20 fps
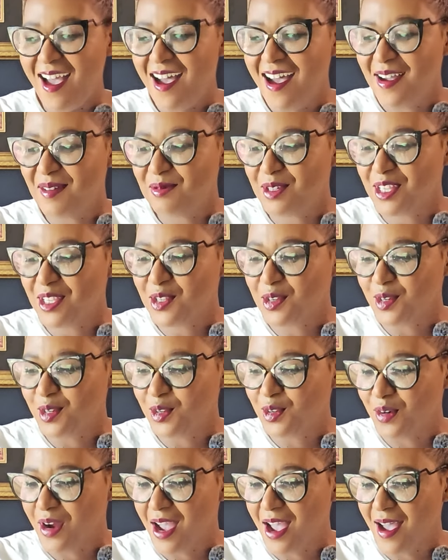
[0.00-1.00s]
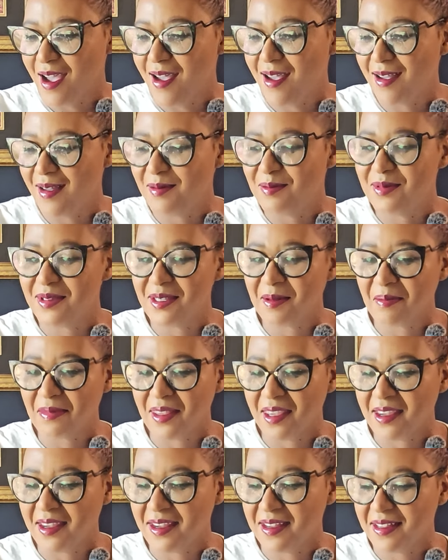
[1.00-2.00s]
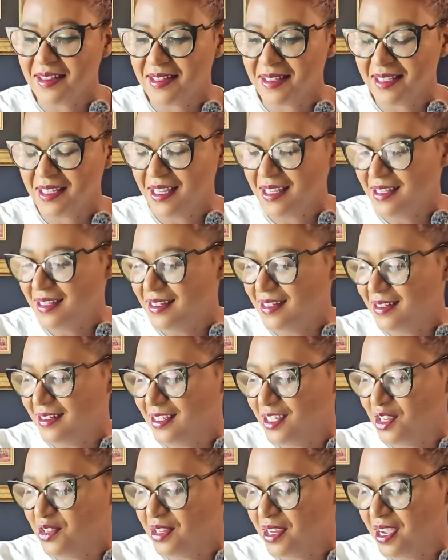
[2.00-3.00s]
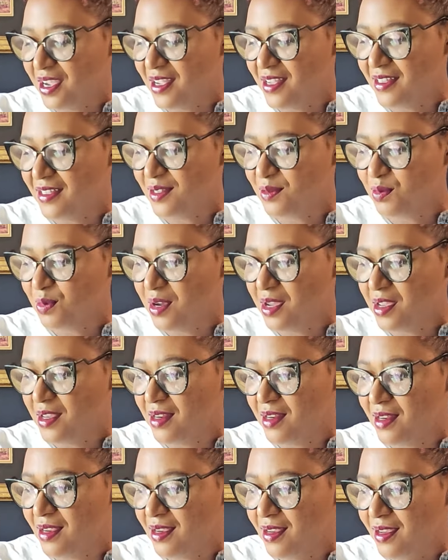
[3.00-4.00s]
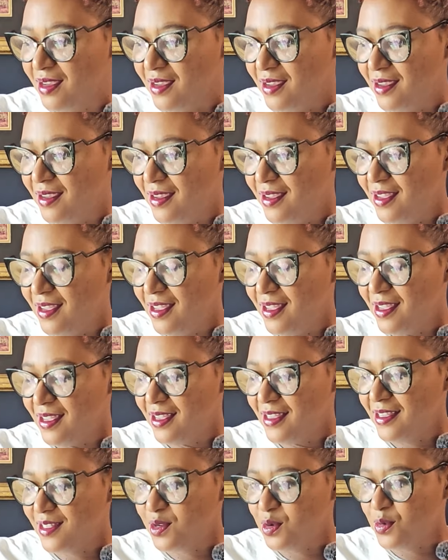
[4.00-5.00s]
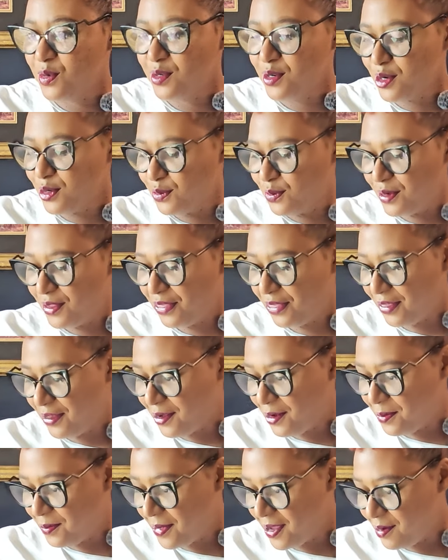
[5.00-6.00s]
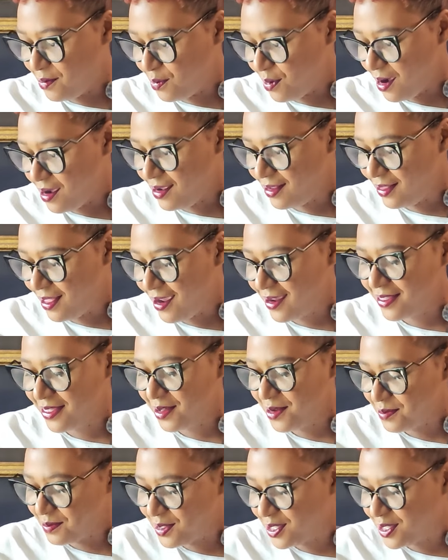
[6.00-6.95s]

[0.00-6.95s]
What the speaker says: I'm just going to grab some things and tell you guys what is going on with them and why I like them.